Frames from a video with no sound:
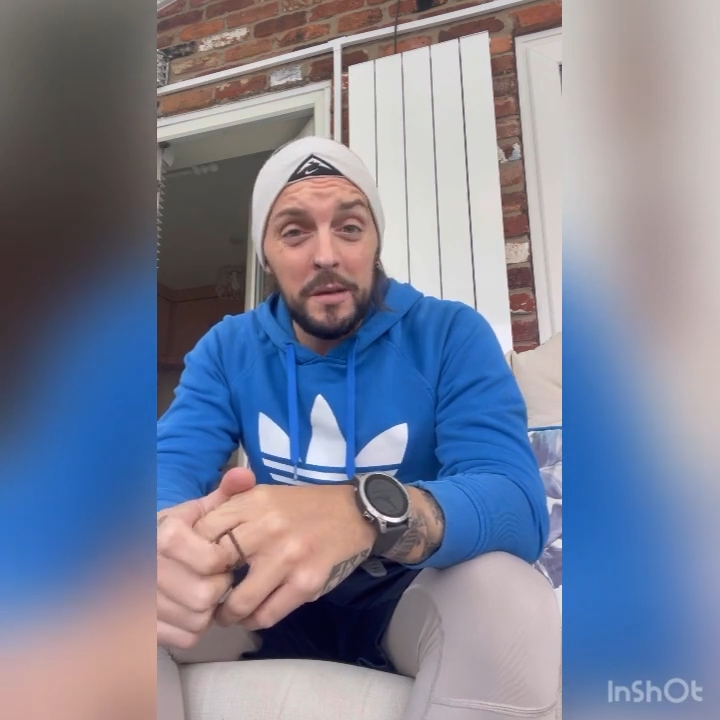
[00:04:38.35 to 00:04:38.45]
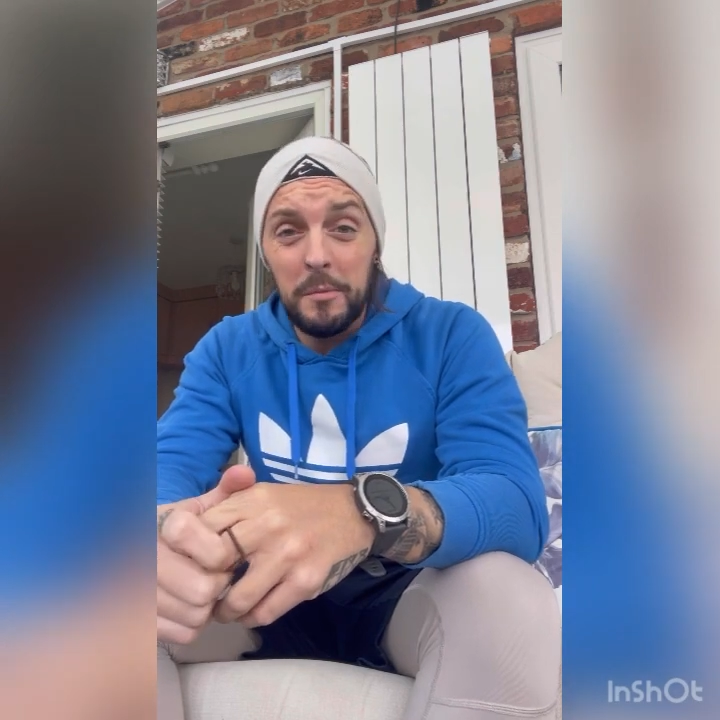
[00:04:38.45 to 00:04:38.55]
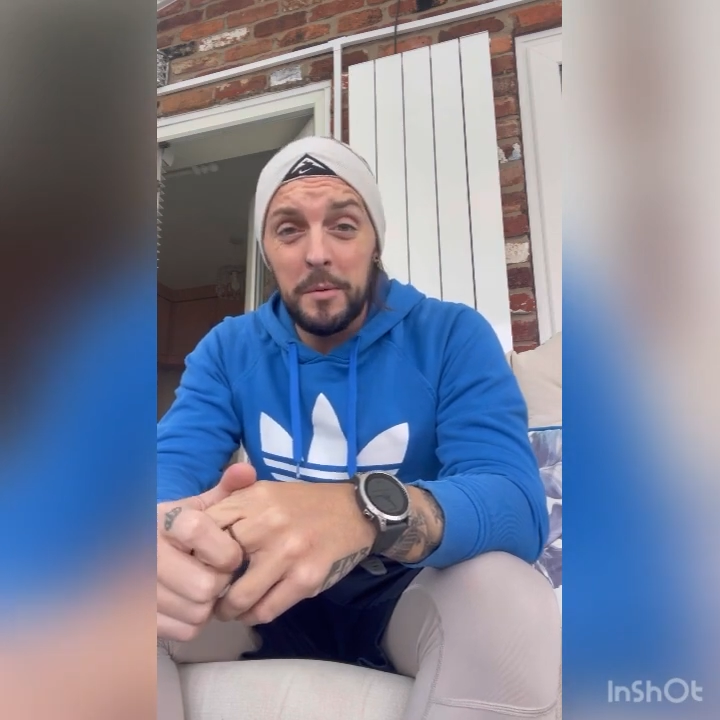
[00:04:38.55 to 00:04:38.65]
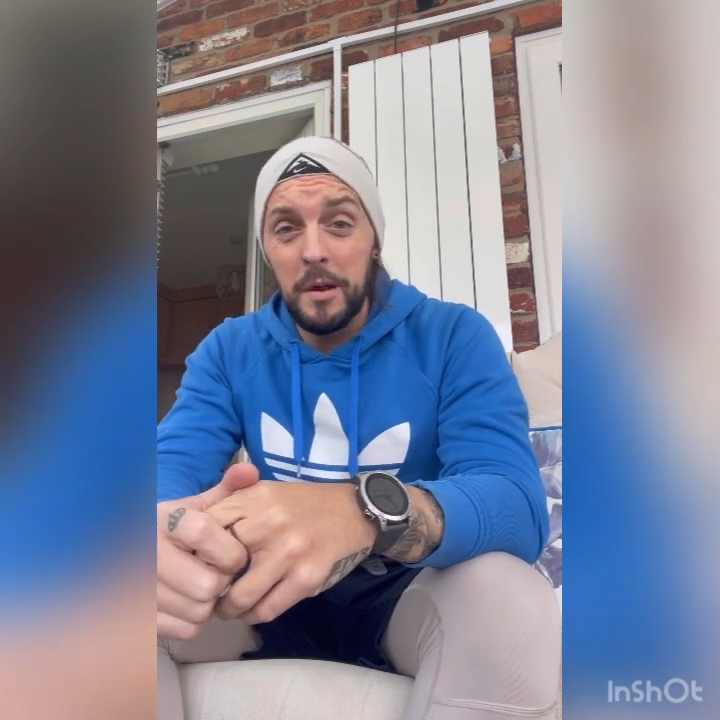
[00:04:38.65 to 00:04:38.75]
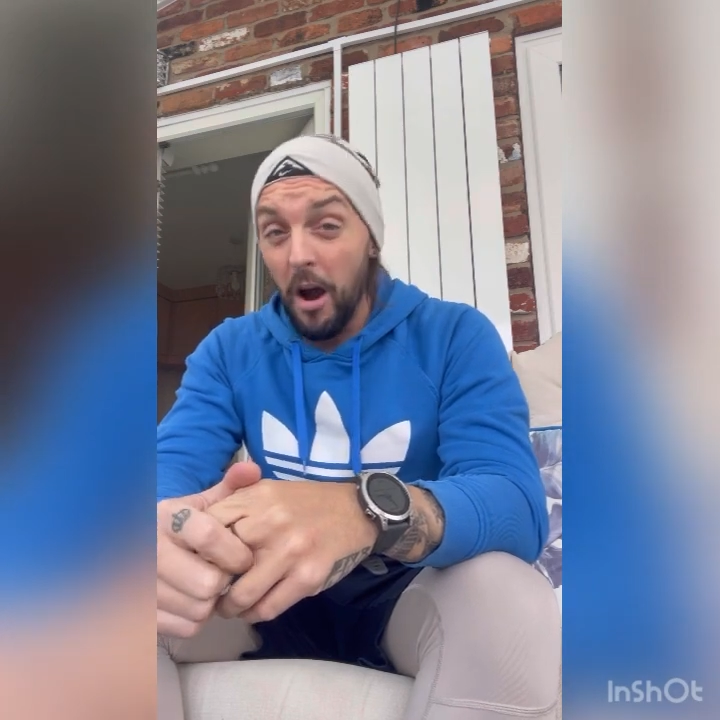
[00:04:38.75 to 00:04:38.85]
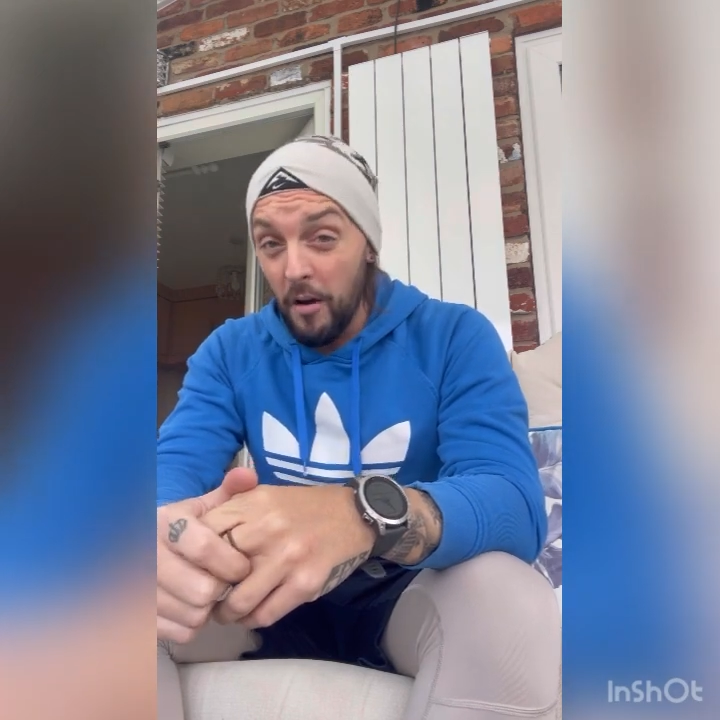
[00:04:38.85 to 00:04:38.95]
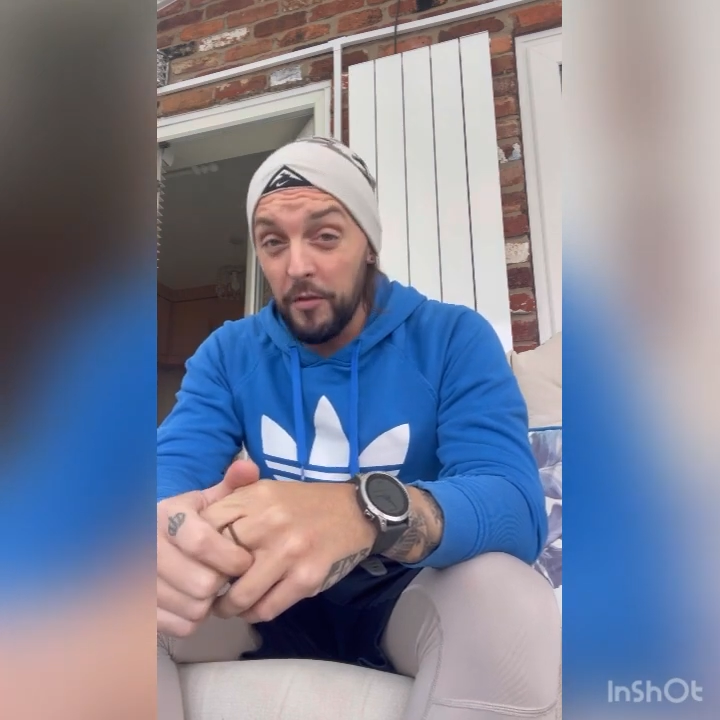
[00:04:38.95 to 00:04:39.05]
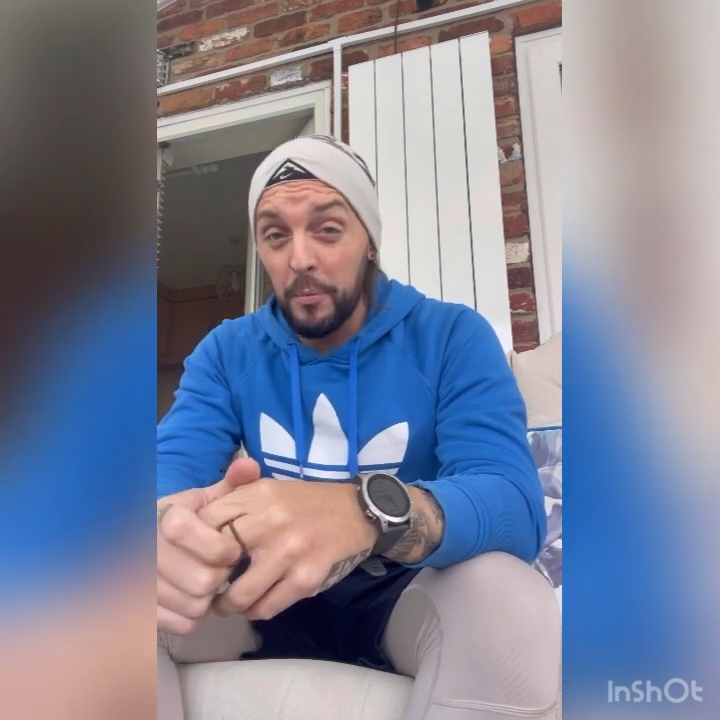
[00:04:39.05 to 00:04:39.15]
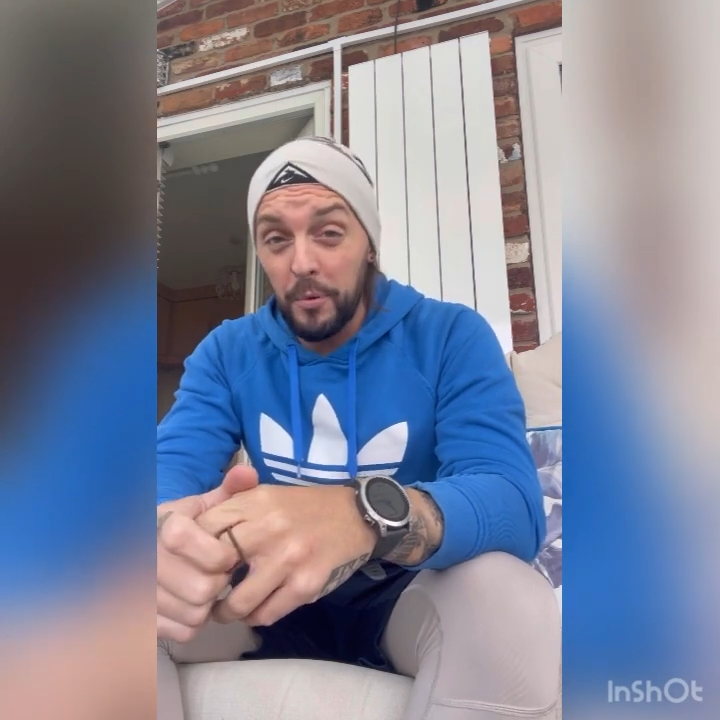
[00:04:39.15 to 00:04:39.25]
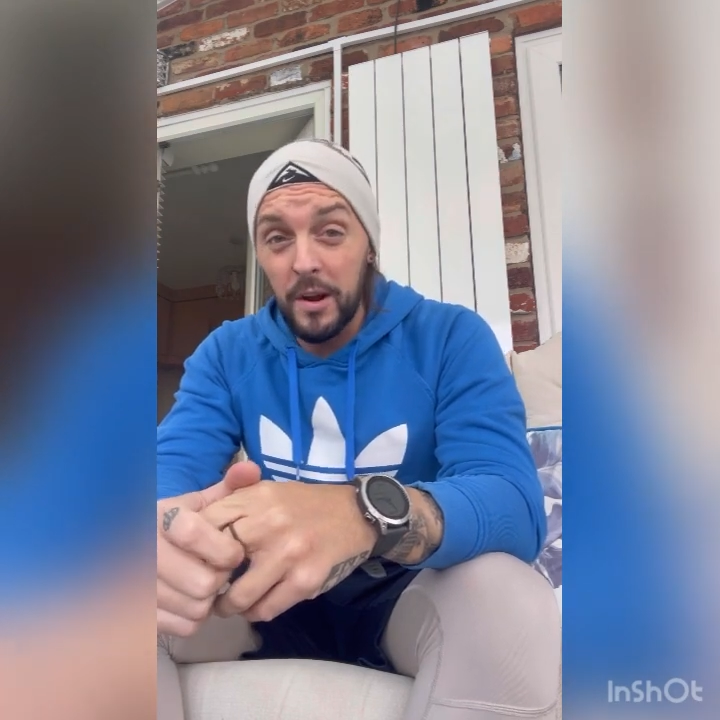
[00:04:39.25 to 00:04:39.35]
maybe half
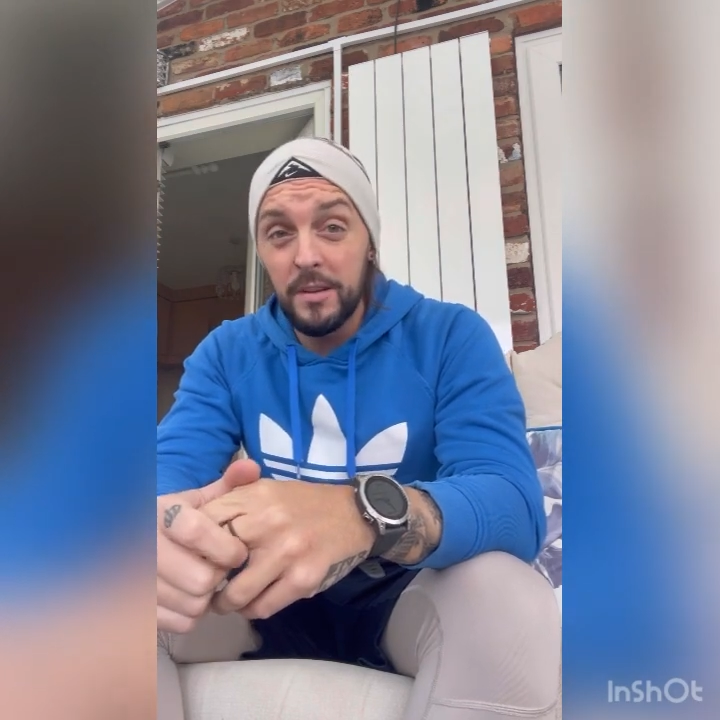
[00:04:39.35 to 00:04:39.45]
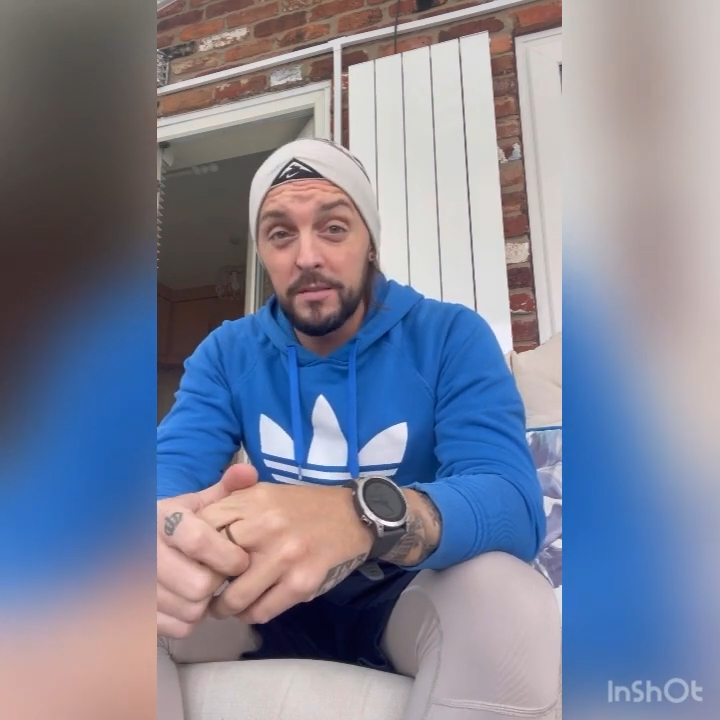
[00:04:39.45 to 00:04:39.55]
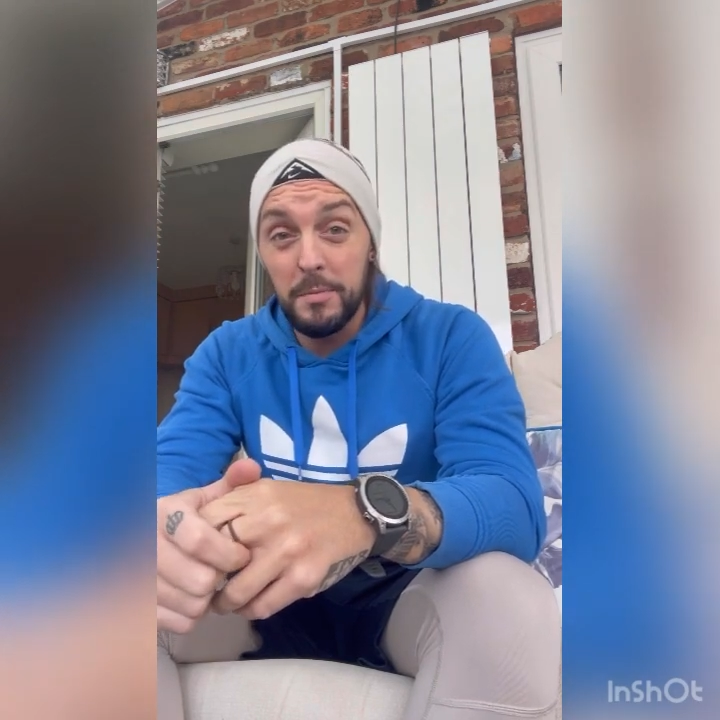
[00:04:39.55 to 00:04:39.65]
the price,